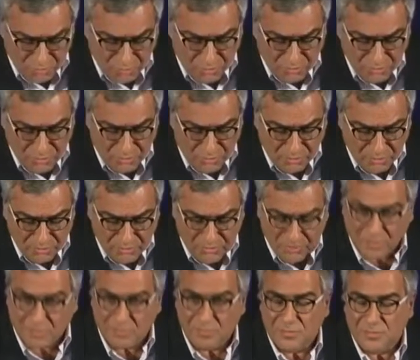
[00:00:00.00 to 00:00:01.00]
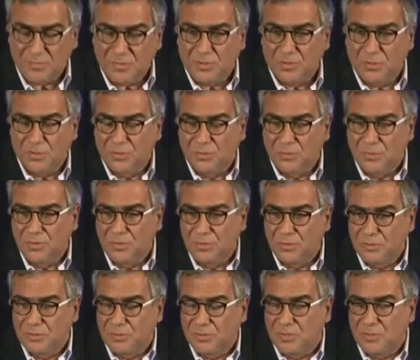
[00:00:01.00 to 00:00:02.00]
who don't use them, or who
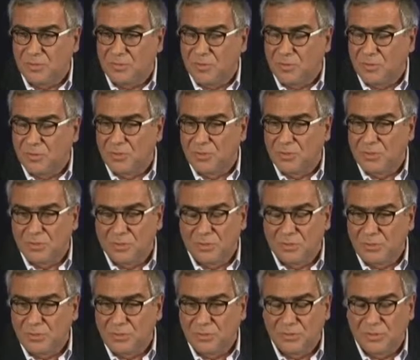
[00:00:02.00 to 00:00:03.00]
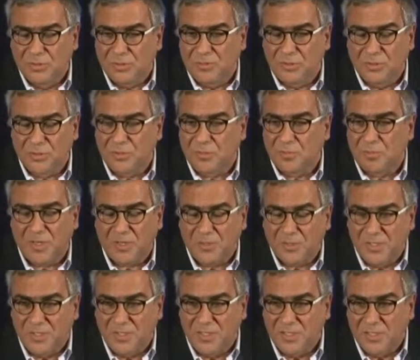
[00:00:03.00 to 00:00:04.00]
use them or who use them just
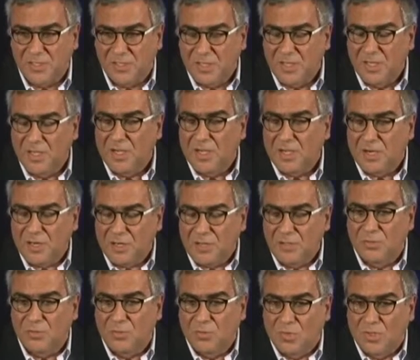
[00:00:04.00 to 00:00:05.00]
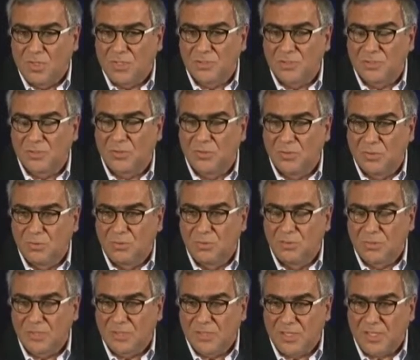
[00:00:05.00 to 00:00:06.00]
sparingly, are the ones
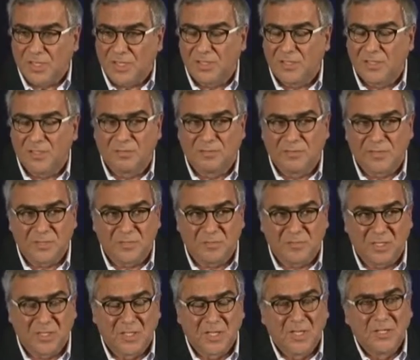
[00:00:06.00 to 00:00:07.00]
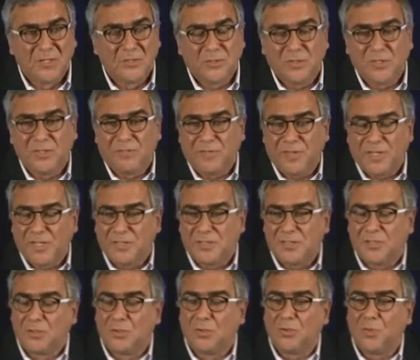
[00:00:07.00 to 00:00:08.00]
who die of asthma. So in
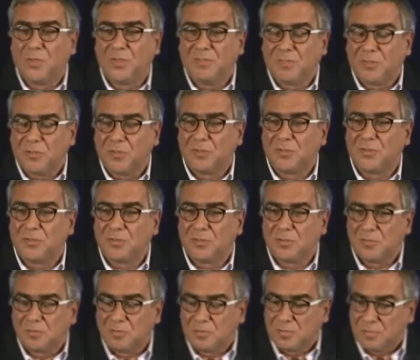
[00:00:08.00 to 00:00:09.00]
fact, the reverse